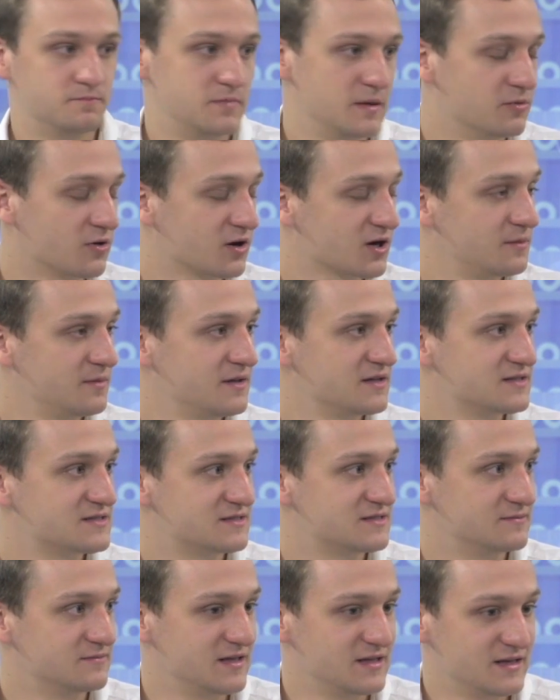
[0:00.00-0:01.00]
people aren't going to be
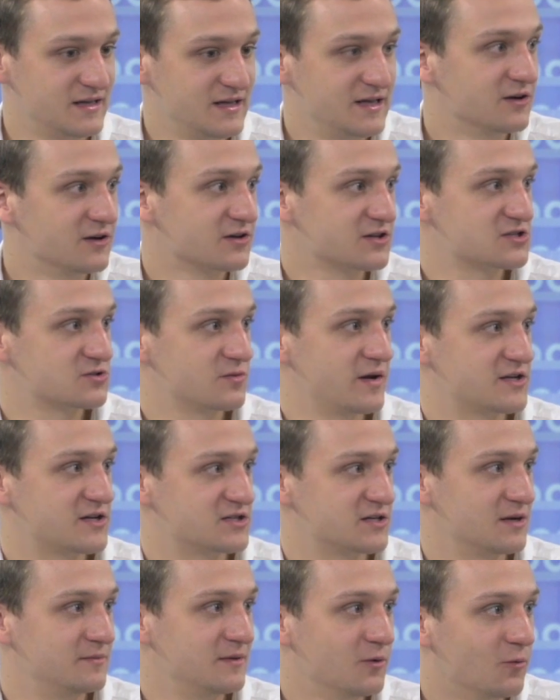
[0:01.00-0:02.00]
as eager to
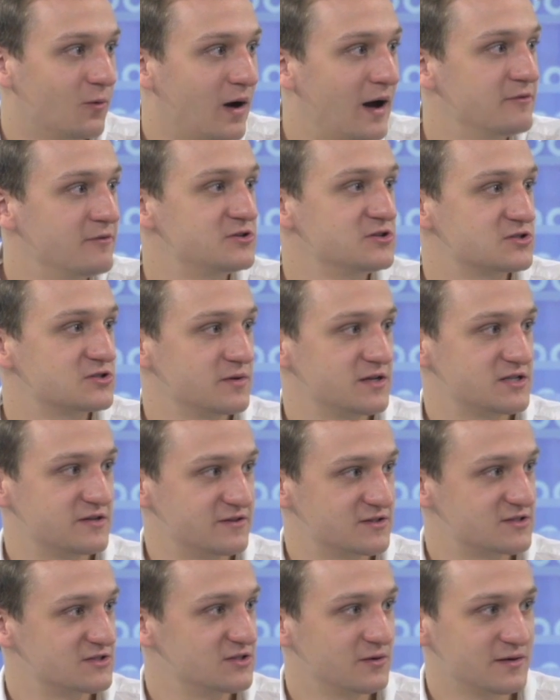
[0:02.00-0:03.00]
switch. I mean, why would you switch
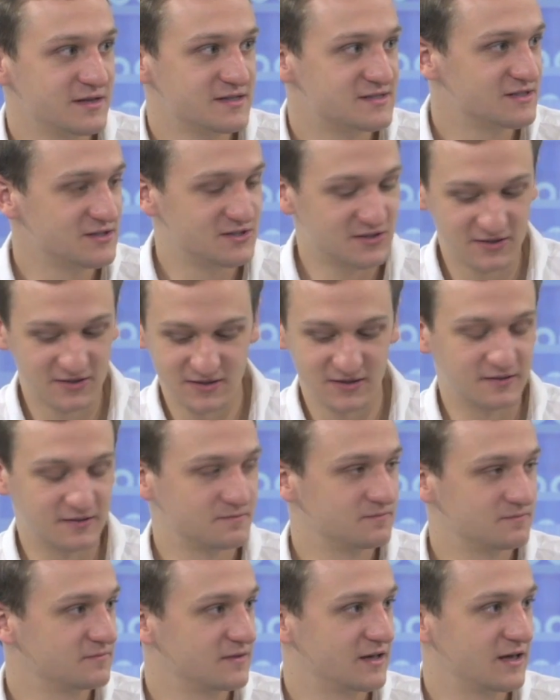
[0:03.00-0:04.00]
if it's so easy just
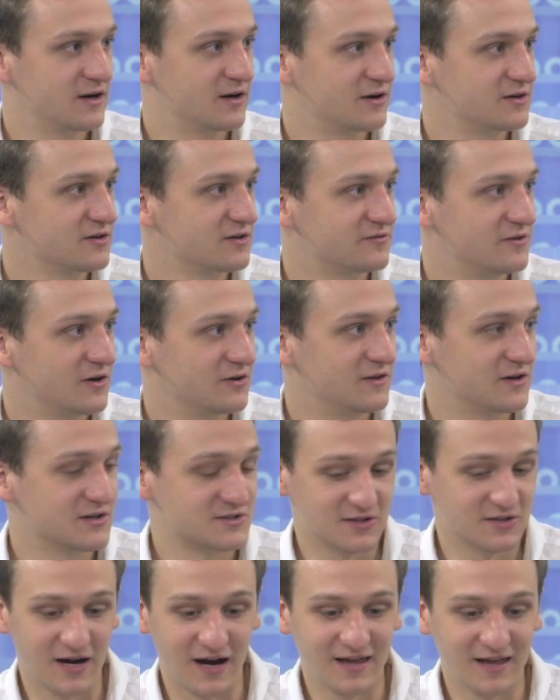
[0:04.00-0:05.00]
to get on your phone
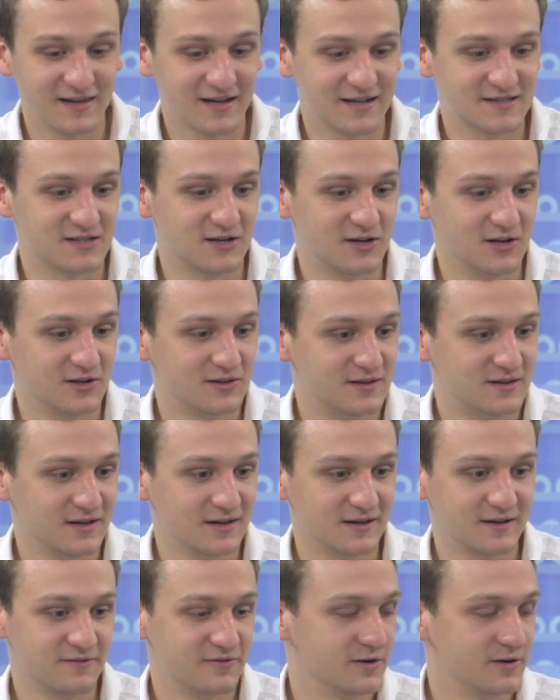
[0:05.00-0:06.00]
there? So I think it's a good
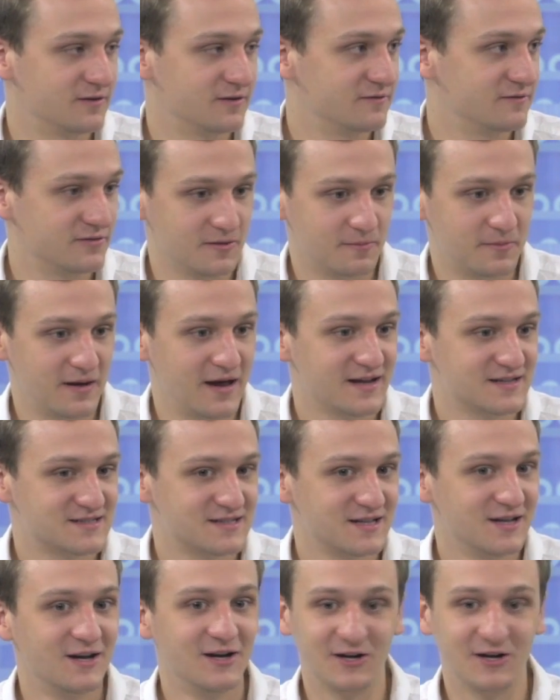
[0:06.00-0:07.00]
thing for, for the
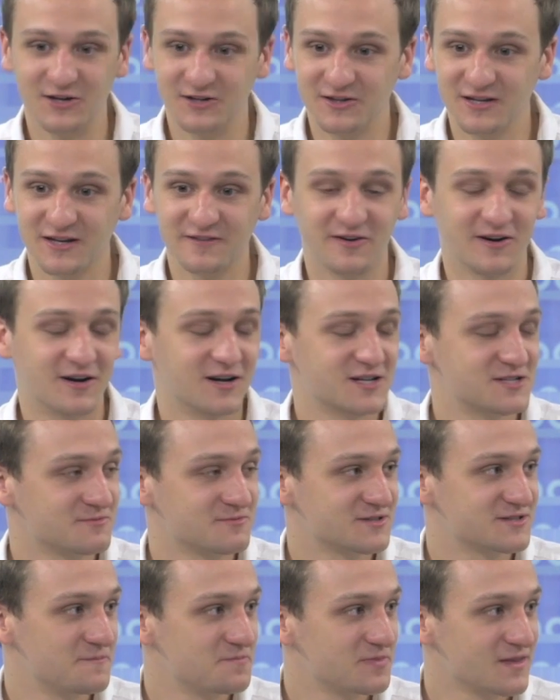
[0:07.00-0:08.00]
banks, good thing for
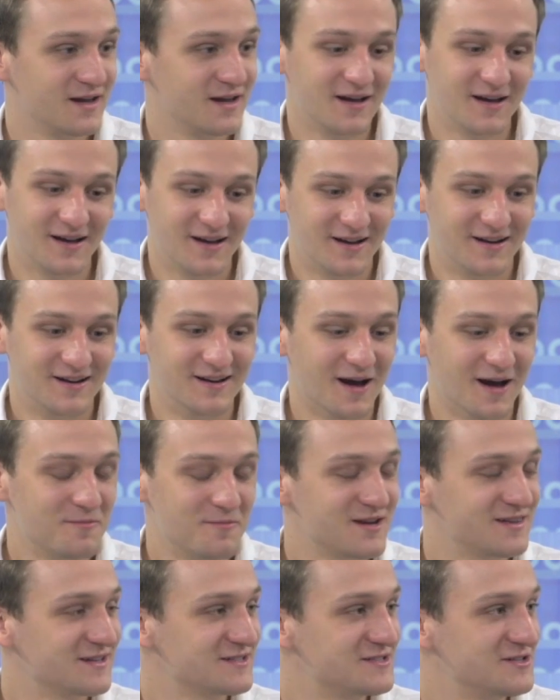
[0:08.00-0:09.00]
customers. Not
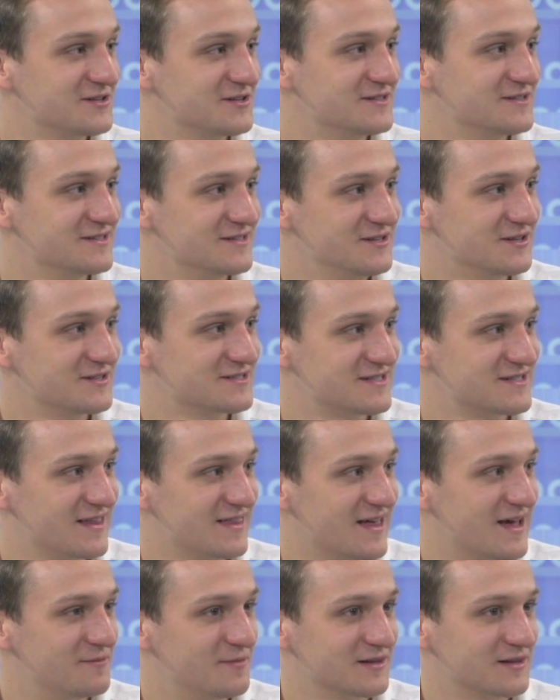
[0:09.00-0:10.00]
many things you can you can say
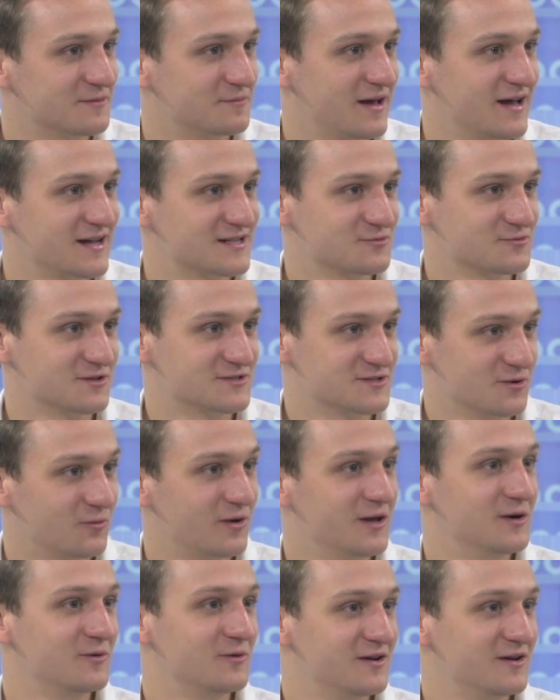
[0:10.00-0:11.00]
that about the banks, where it's a
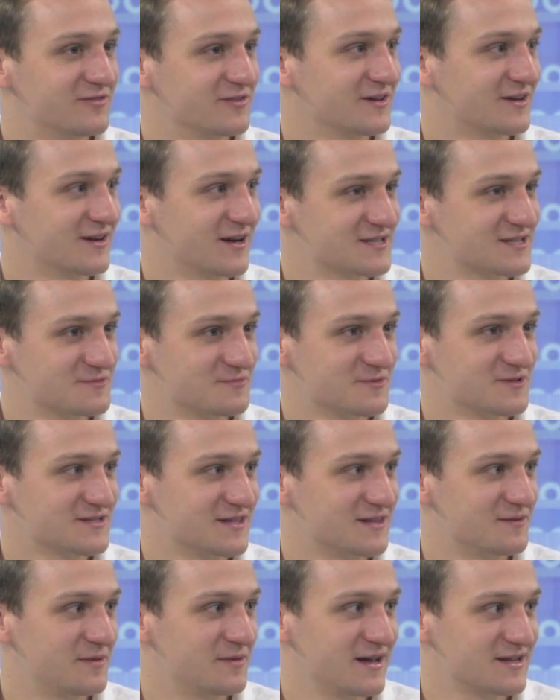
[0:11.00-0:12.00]
win-win for the
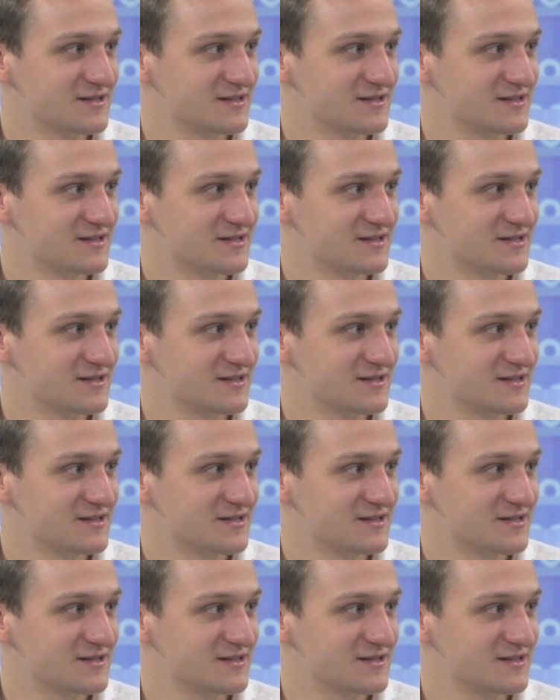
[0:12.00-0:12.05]
customers and the